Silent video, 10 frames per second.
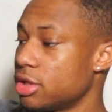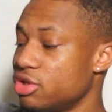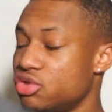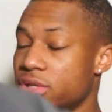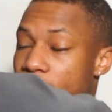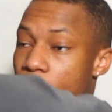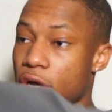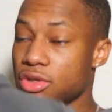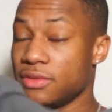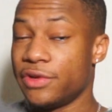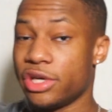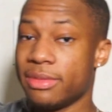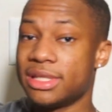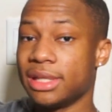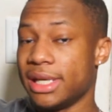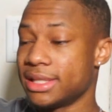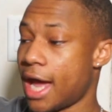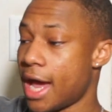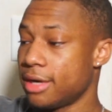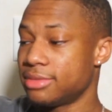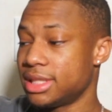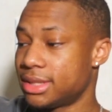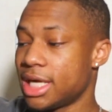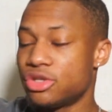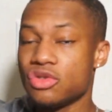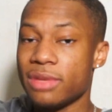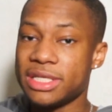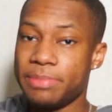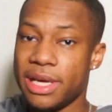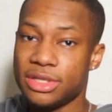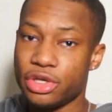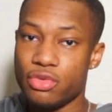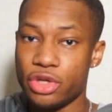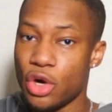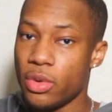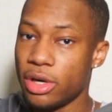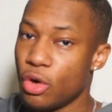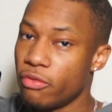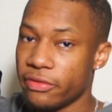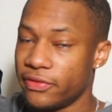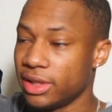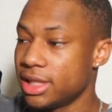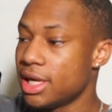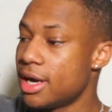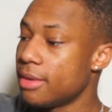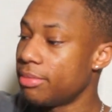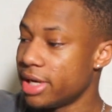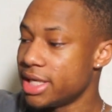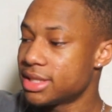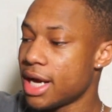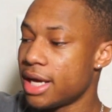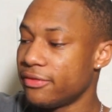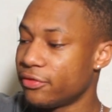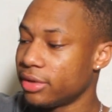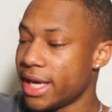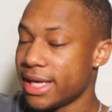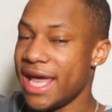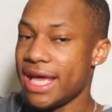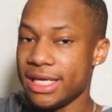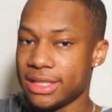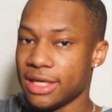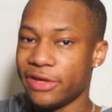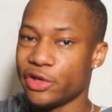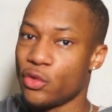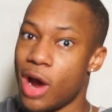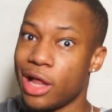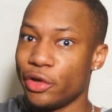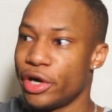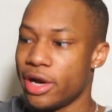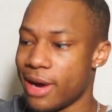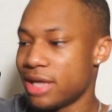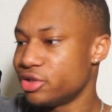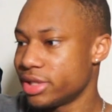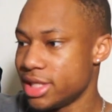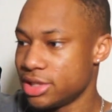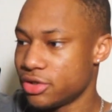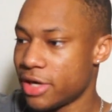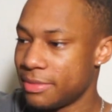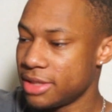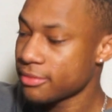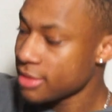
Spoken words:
which you can also fit your miscellaneous items. It's not too much space, so you don't want to overfill it, but it's kind of for like handy stuff like your wallet or AirPods or your keys, you know what I mean?